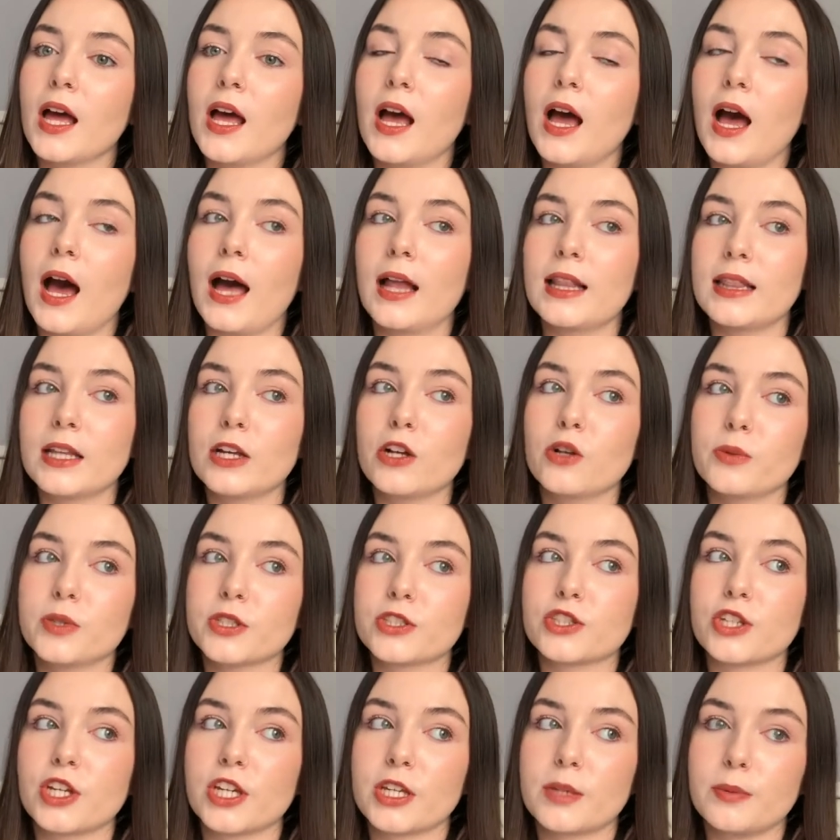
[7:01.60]
a little bit
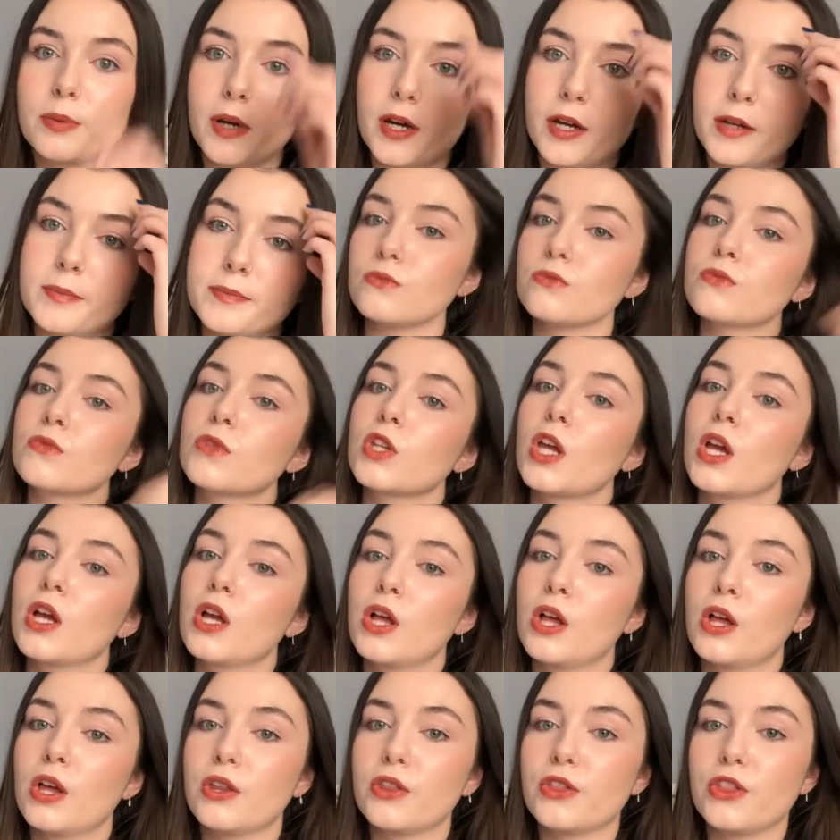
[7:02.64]
cheaper
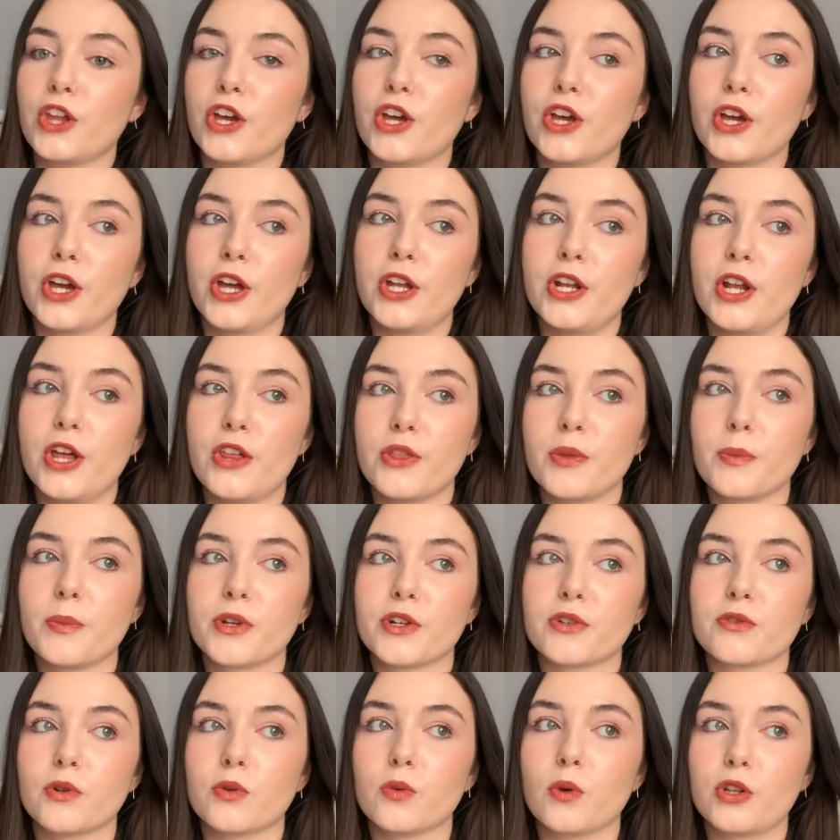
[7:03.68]
than the
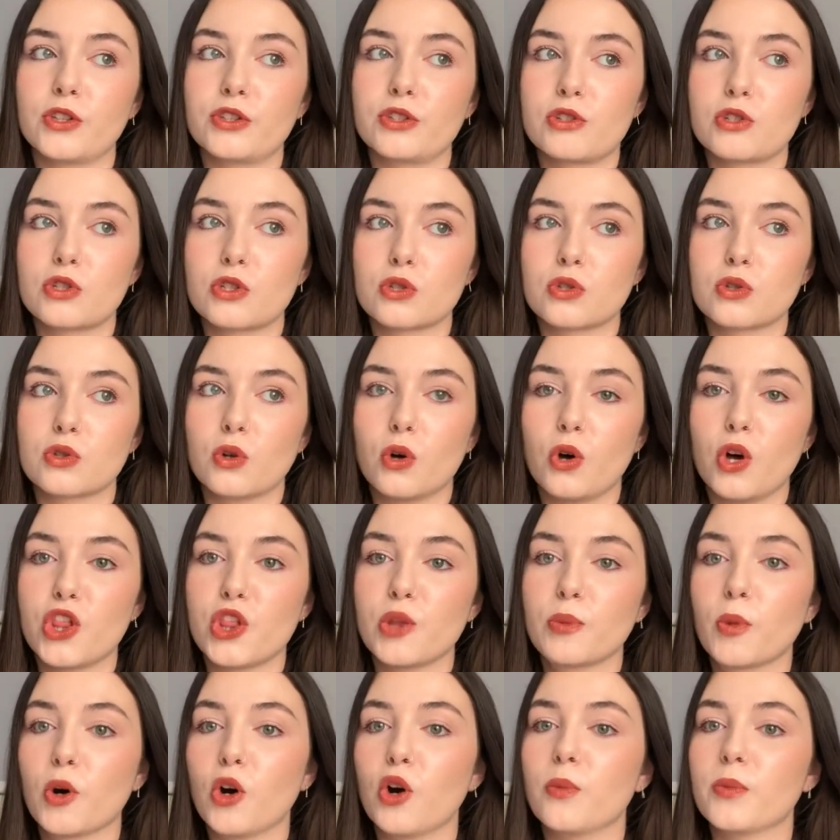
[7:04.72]
mineral ones. So at the
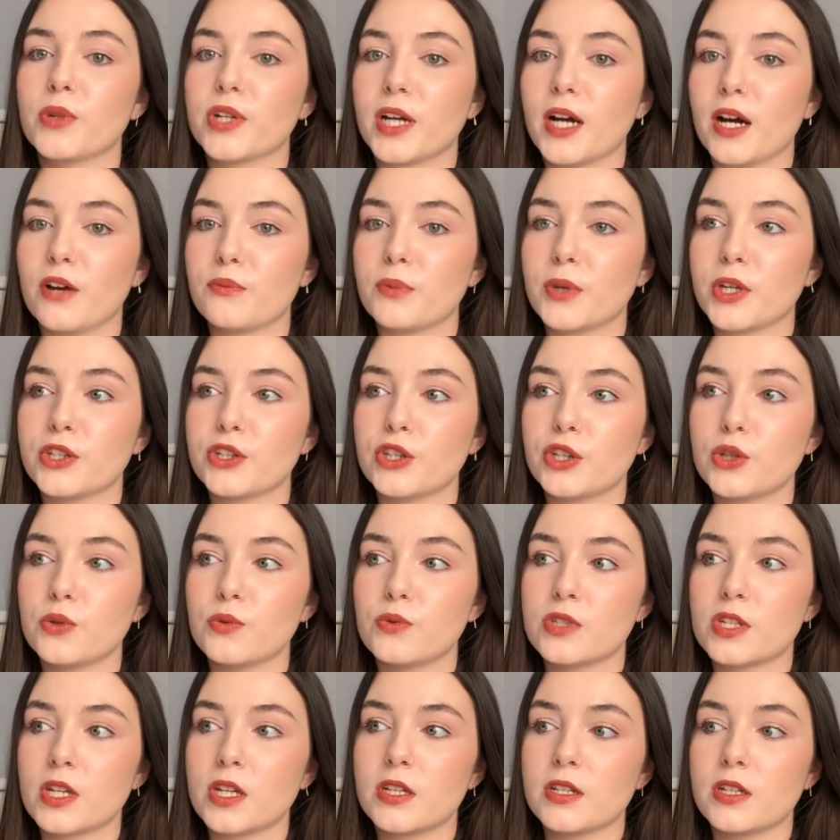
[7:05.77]
moment I've been
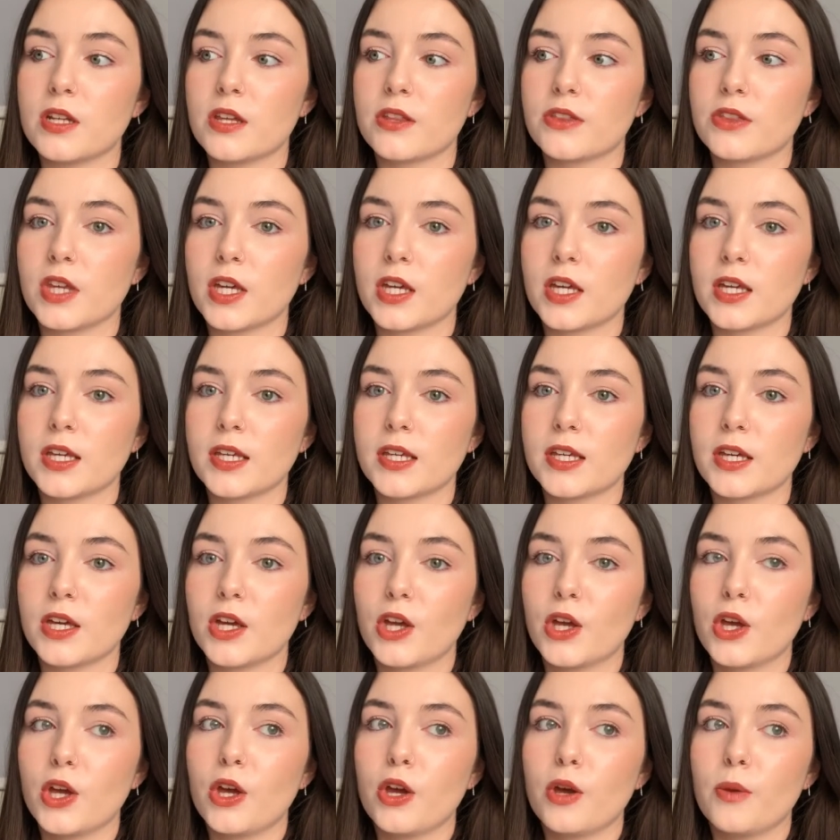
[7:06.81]
using the
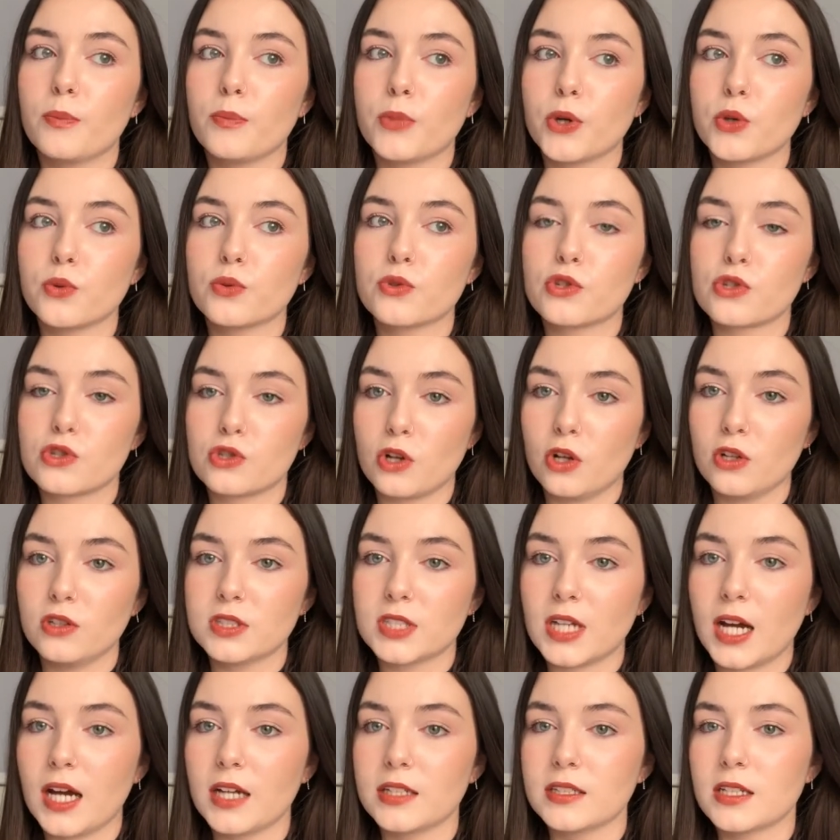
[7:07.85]

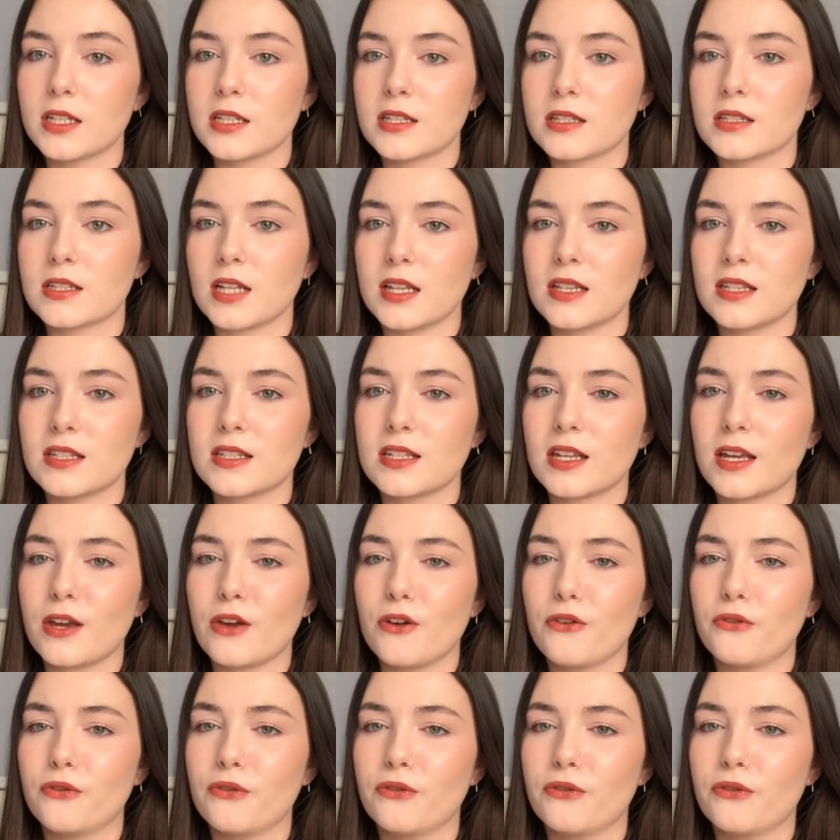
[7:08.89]
Soltan Sensitive